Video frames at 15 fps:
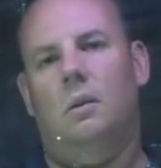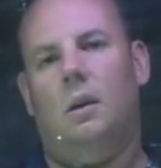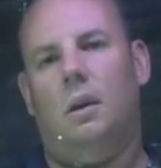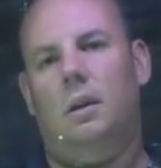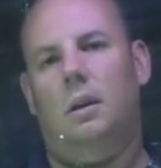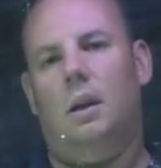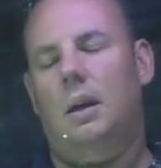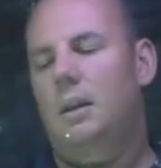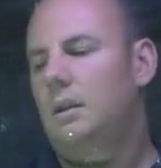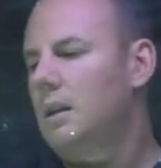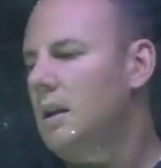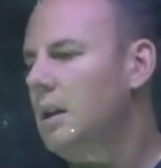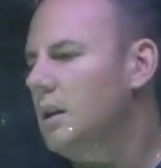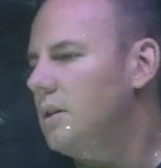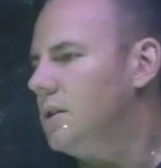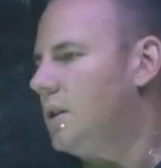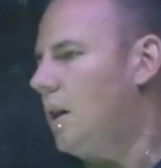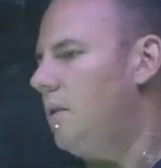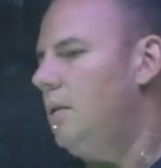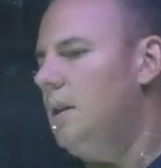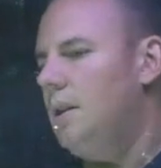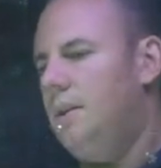Okay?
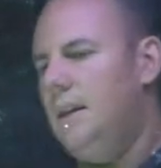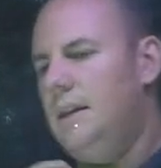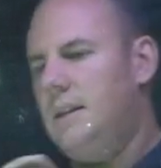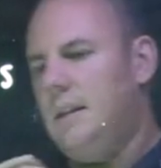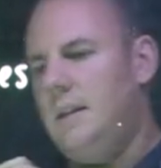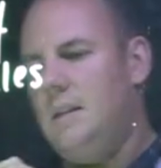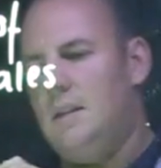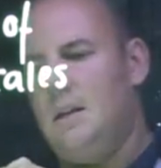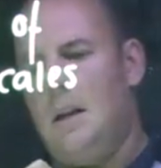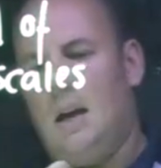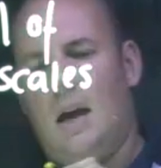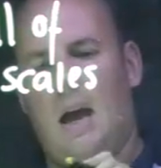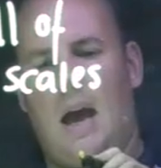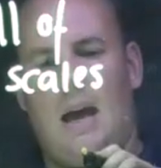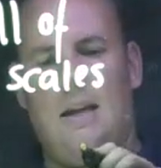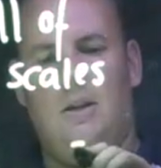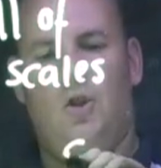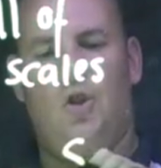So this is a